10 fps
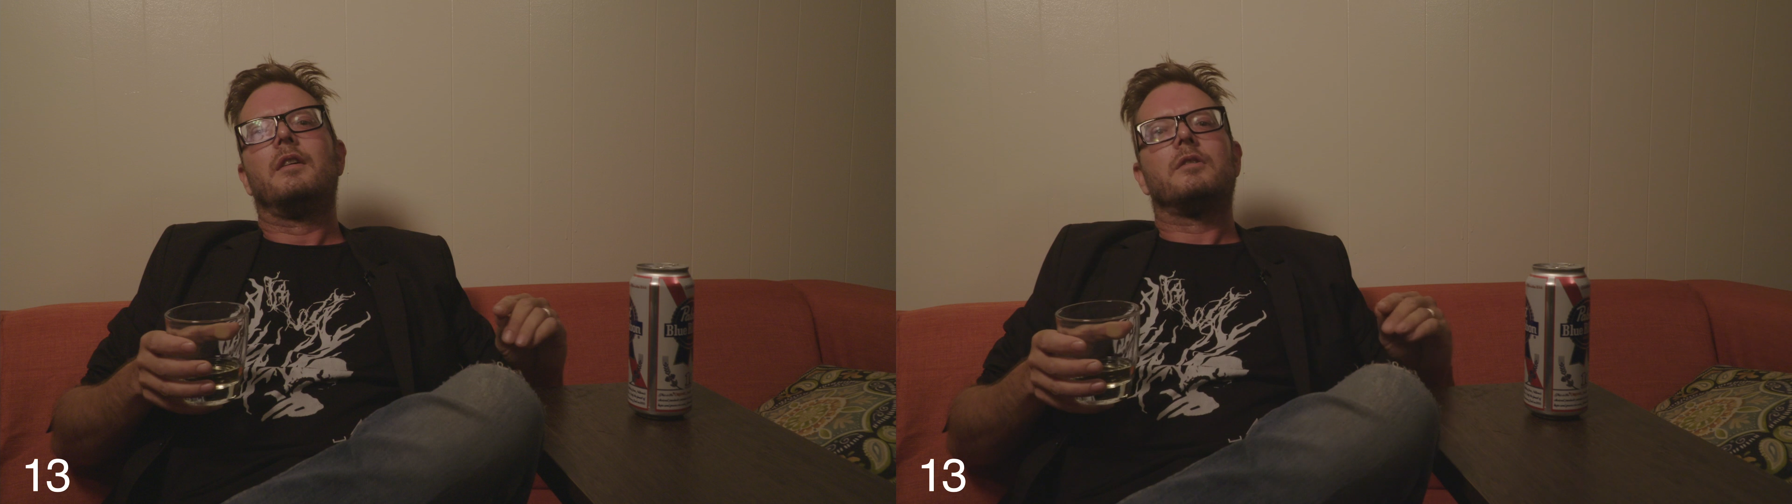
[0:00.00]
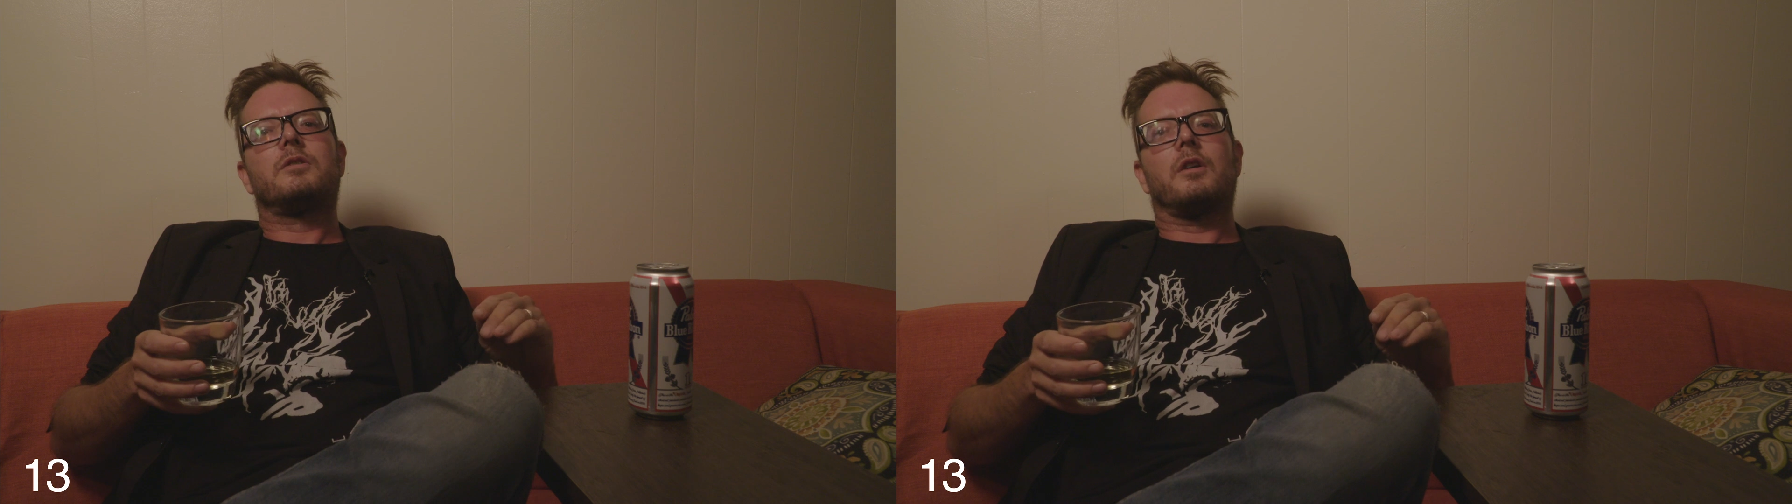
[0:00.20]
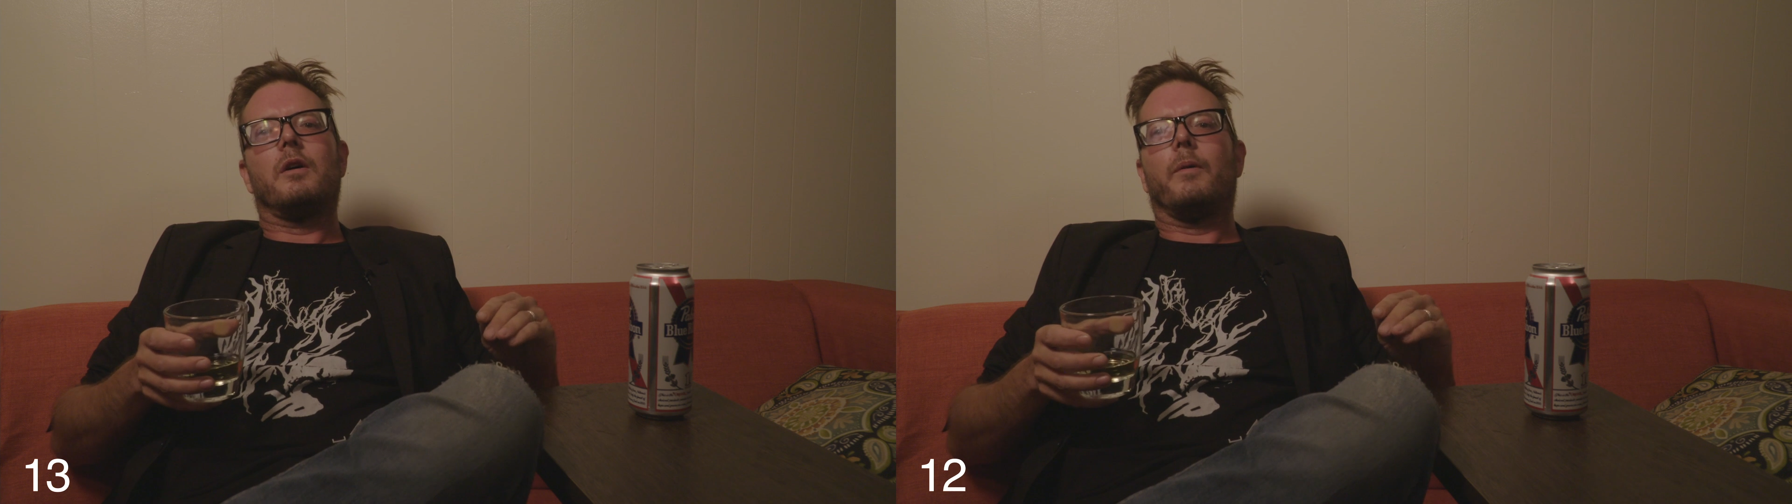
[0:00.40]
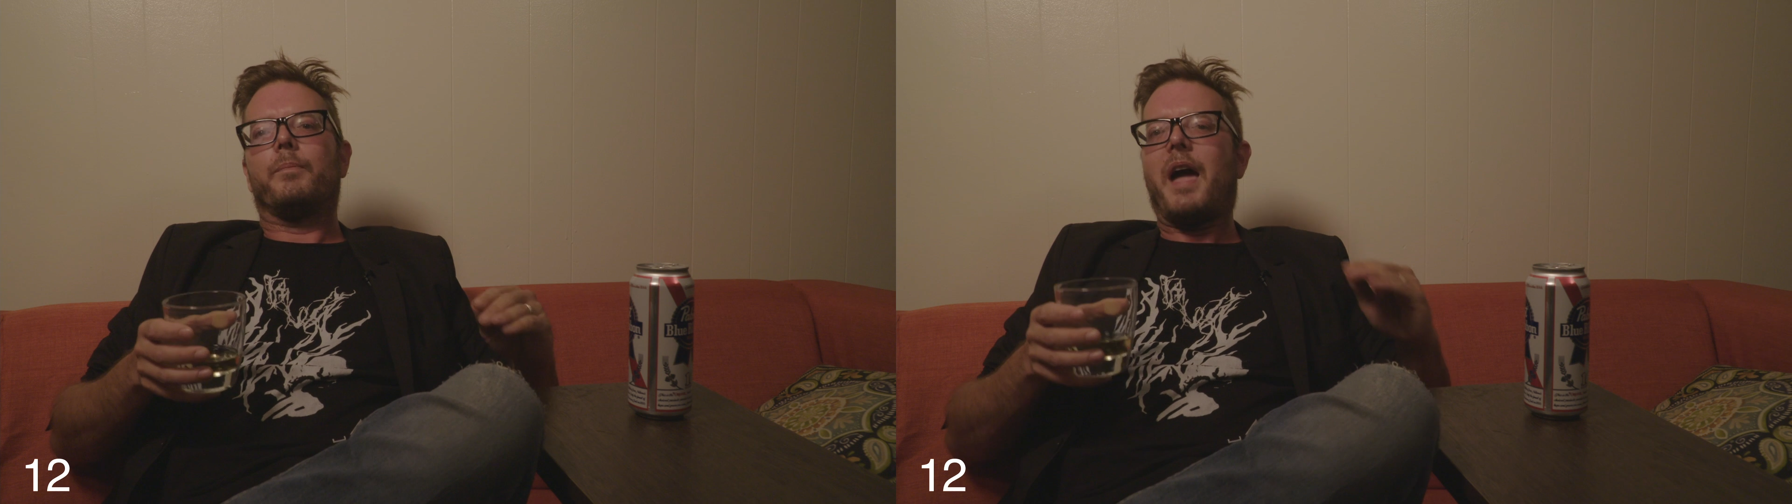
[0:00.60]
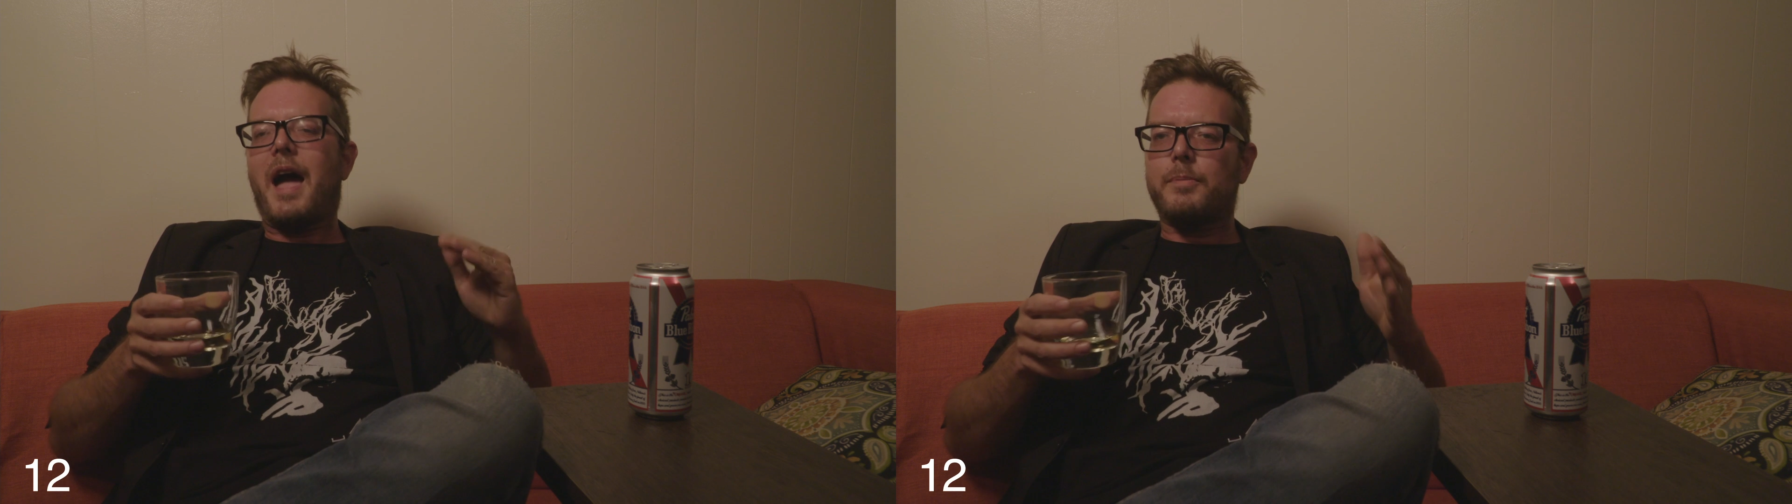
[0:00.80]
So,
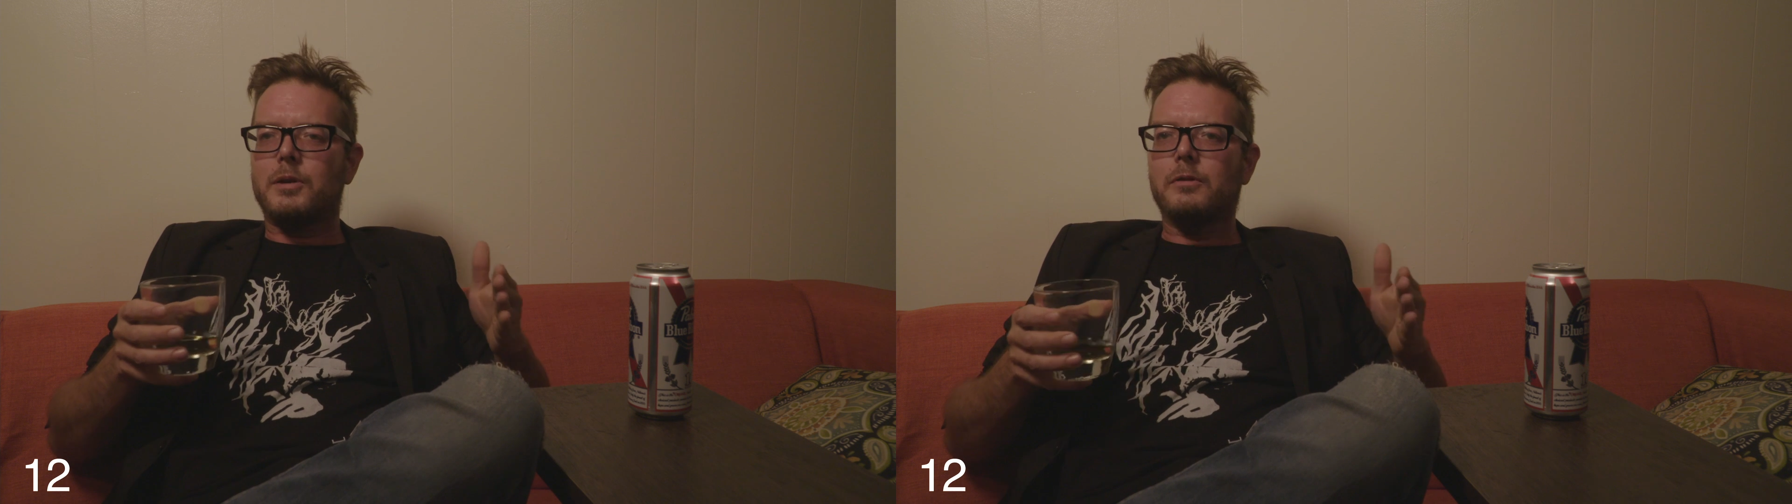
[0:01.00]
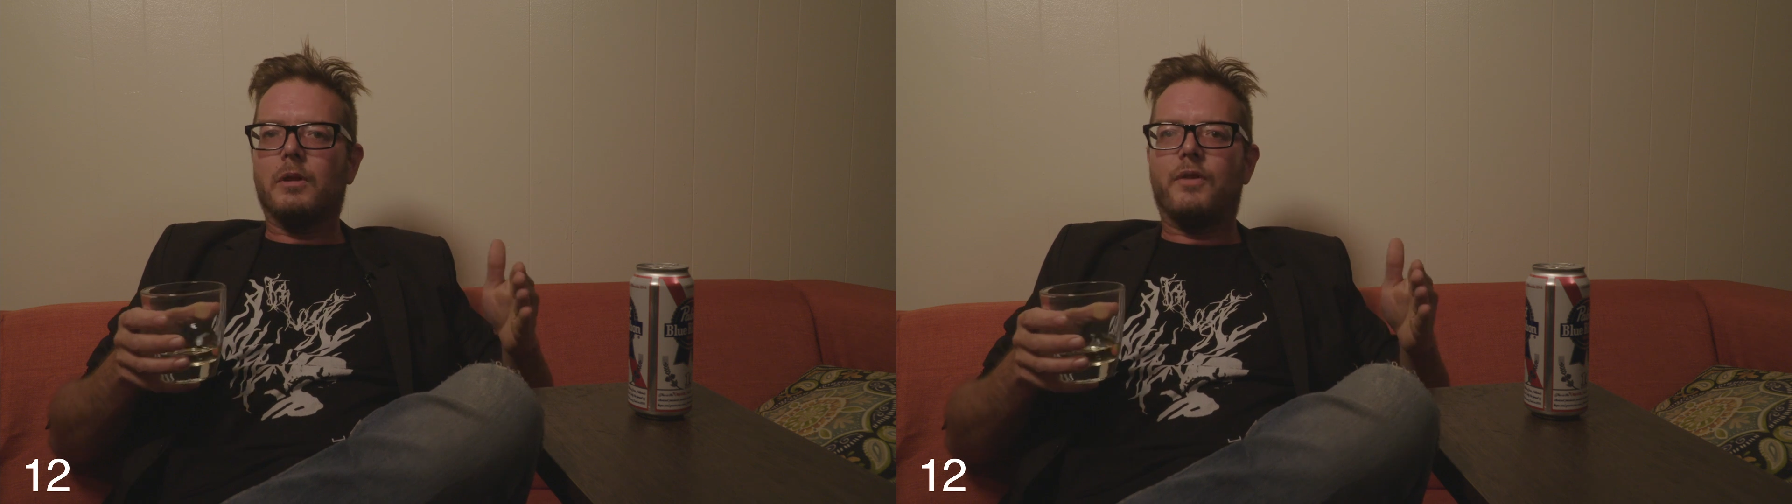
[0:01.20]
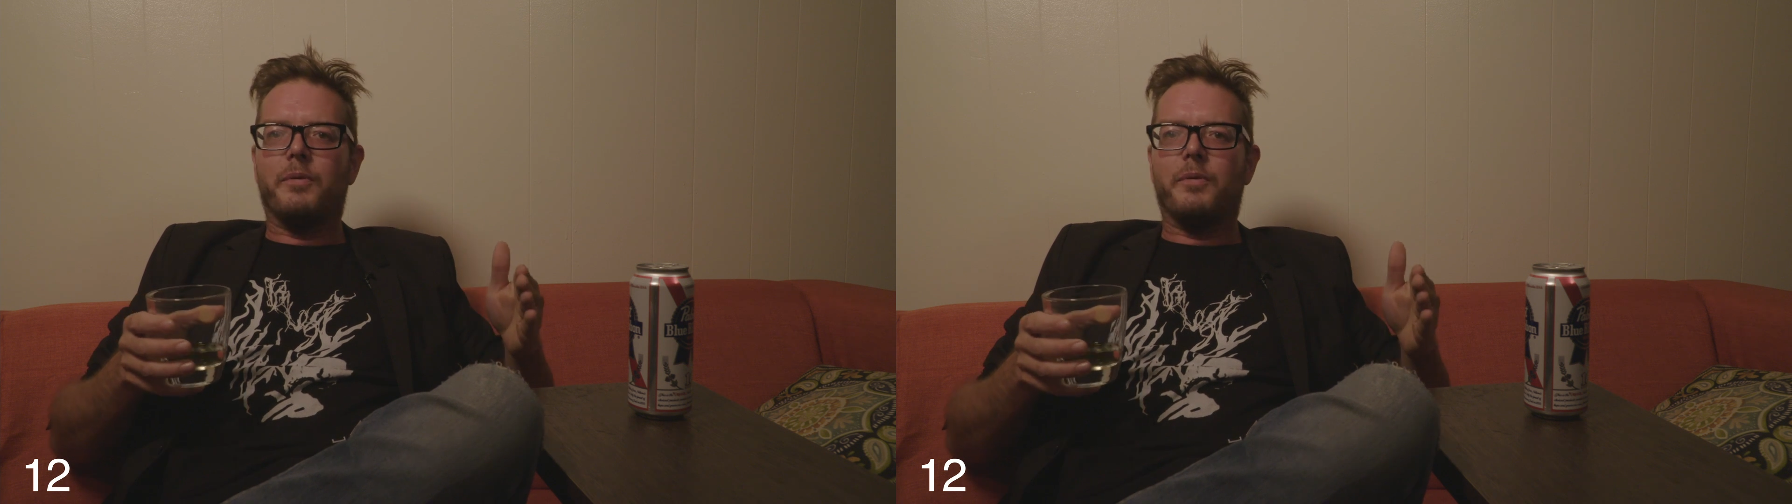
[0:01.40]
absolutely